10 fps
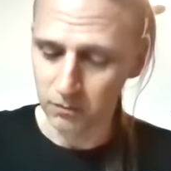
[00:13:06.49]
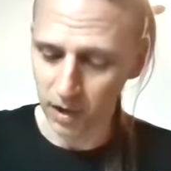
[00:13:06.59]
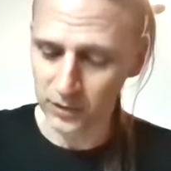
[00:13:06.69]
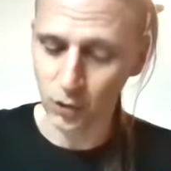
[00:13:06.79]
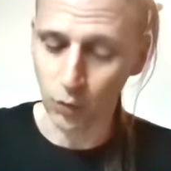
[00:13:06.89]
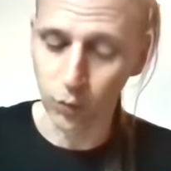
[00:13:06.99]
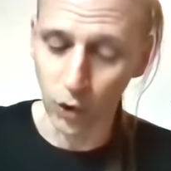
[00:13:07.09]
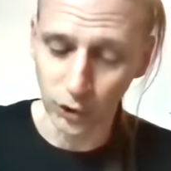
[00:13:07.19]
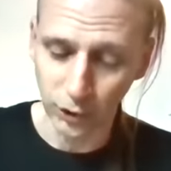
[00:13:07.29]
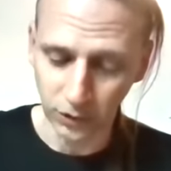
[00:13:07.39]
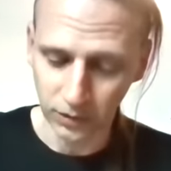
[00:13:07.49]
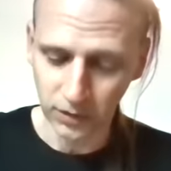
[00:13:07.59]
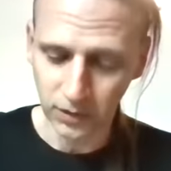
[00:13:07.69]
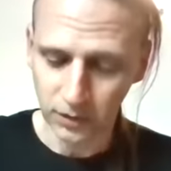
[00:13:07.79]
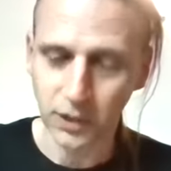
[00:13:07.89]
Master Wood,
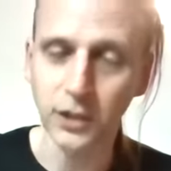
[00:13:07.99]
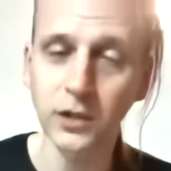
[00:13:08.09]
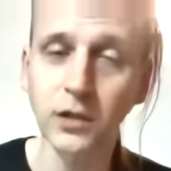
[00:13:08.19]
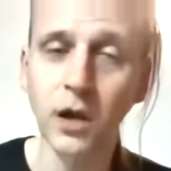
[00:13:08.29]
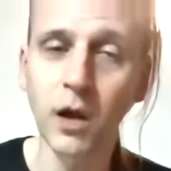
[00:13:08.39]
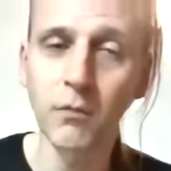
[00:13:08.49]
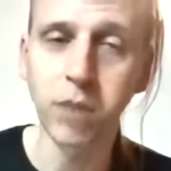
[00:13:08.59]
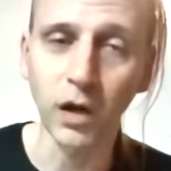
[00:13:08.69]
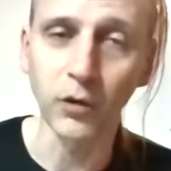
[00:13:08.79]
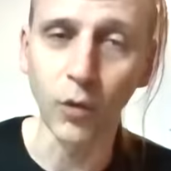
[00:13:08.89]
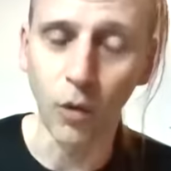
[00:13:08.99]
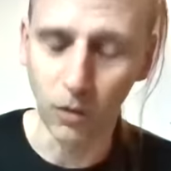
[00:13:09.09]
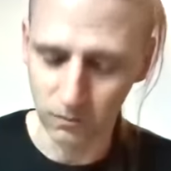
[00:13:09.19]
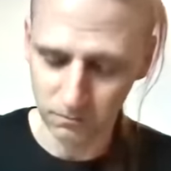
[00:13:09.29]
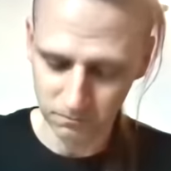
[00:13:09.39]
King Pellinore."